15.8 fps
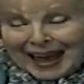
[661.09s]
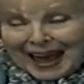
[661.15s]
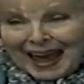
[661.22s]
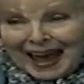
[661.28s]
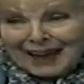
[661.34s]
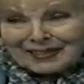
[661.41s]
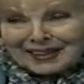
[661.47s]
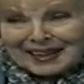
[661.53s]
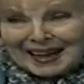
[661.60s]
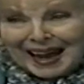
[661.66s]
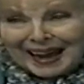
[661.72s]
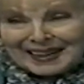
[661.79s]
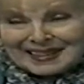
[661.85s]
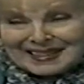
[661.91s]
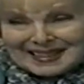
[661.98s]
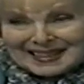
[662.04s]
Have a
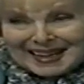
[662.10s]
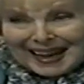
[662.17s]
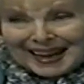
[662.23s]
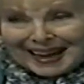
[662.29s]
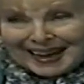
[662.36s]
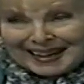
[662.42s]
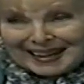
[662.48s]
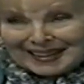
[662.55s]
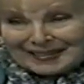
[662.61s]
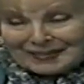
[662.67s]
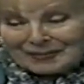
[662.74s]
nice day.